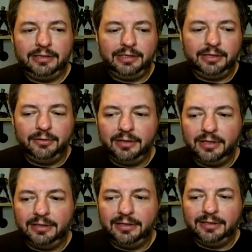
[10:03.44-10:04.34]
you know
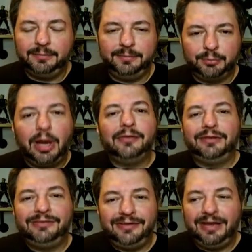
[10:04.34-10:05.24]
uh,
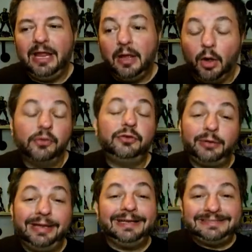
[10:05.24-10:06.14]
process it also
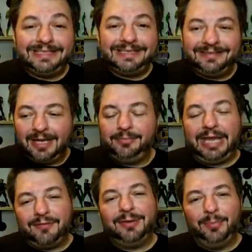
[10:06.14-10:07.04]
getting sick at times
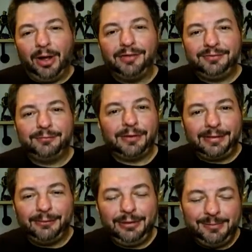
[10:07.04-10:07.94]
and having to pause it for like
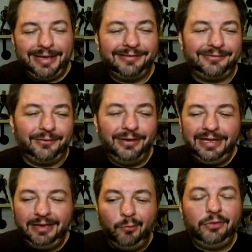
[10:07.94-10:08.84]
30 minutes so
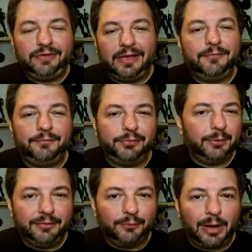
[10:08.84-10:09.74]
it wasn't like
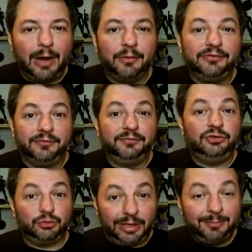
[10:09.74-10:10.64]
three or four hours of
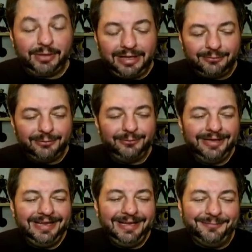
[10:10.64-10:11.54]
straight playthrough
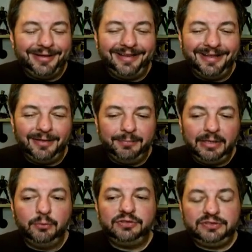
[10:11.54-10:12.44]
but uh but
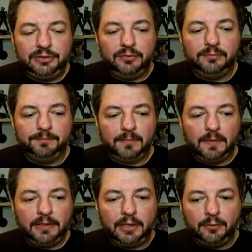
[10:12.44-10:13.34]
it was still
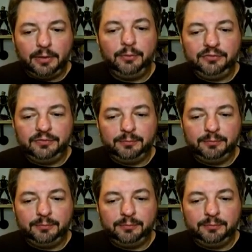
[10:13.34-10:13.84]
you know it was